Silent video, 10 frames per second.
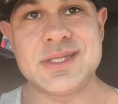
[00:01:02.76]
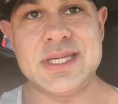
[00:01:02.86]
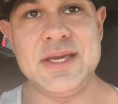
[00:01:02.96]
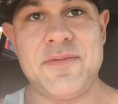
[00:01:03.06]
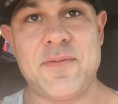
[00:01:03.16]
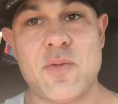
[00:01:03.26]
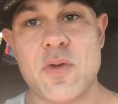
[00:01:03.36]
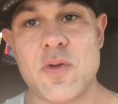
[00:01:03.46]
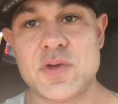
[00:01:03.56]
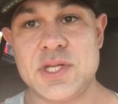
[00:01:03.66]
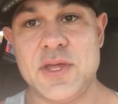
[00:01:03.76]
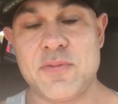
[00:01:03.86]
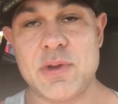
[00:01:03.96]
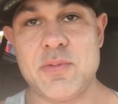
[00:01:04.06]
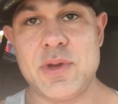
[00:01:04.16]
T4 or
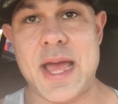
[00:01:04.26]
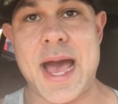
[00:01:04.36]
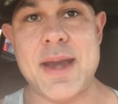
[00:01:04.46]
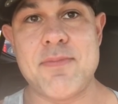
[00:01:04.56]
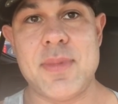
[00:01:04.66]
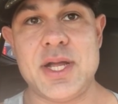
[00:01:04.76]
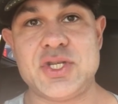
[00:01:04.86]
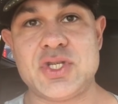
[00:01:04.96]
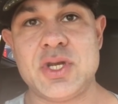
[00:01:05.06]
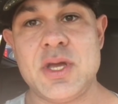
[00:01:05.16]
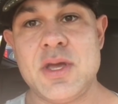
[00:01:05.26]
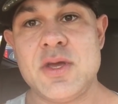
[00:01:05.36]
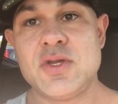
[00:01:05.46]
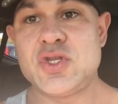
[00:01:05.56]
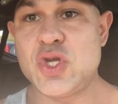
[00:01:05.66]
T3 would add much
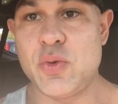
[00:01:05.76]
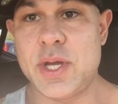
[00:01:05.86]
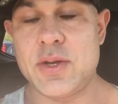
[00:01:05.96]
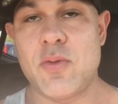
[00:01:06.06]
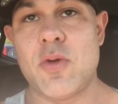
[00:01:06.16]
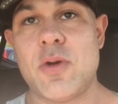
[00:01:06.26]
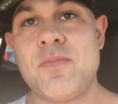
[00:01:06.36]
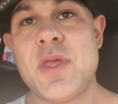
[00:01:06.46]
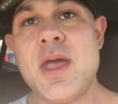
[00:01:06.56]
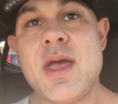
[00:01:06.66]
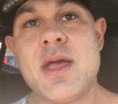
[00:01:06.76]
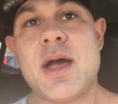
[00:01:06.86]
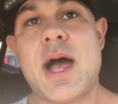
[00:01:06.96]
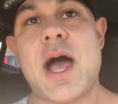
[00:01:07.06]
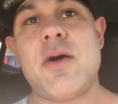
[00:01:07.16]
to it, or
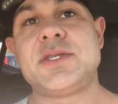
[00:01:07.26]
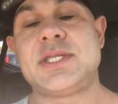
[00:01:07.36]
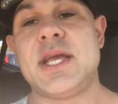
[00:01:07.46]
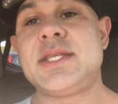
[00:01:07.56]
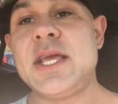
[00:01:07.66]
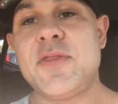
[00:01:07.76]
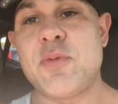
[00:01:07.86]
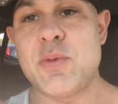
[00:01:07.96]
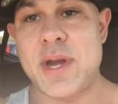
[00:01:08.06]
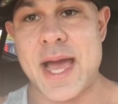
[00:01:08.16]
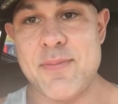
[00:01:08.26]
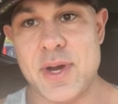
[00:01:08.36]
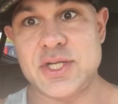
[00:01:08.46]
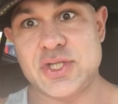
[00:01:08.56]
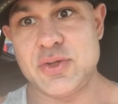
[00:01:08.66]
I'll say T3 would add
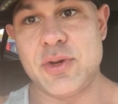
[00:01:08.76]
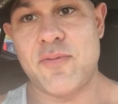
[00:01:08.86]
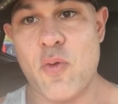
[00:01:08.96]
much to it.